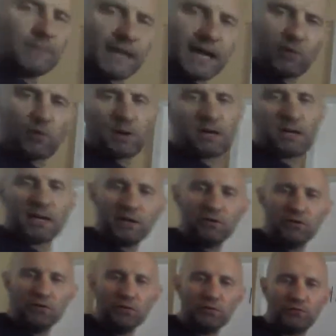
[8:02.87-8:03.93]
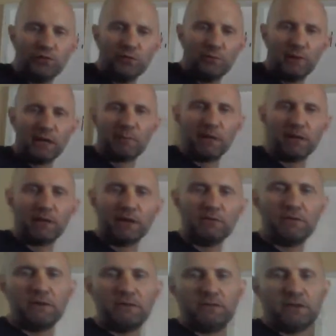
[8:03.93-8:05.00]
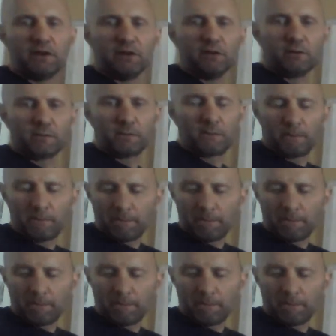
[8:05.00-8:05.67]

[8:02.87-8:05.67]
Now what can I do to make my life easy here?